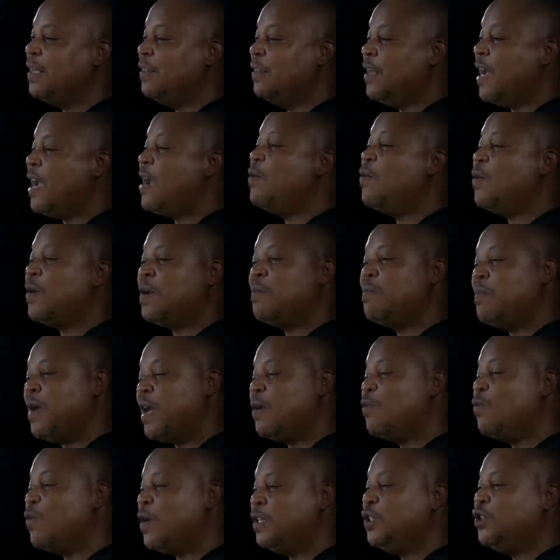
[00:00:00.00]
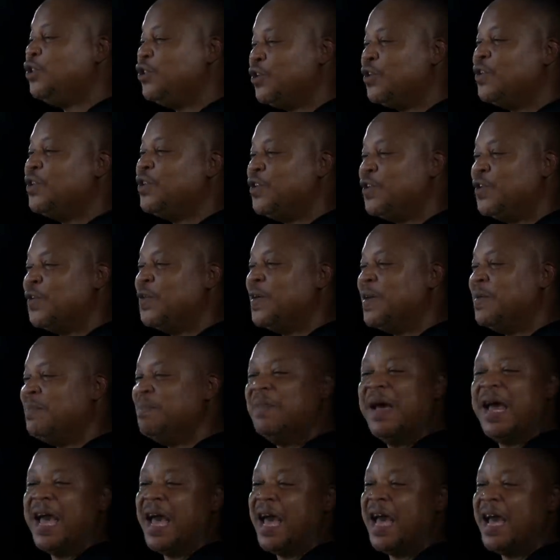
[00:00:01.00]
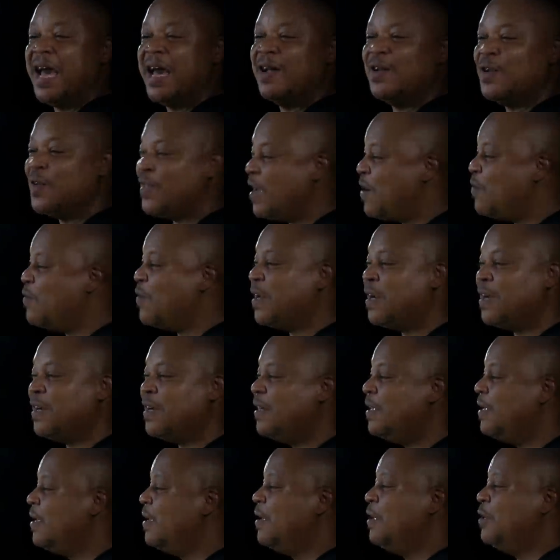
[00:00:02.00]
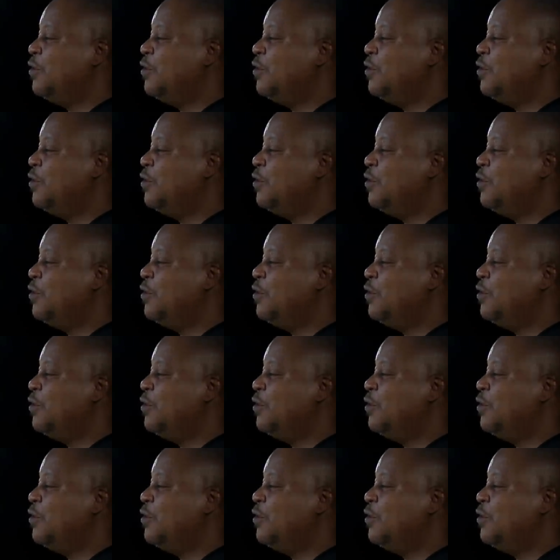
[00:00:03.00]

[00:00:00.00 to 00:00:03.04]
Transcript: they want to make what you're doing bad, or they want to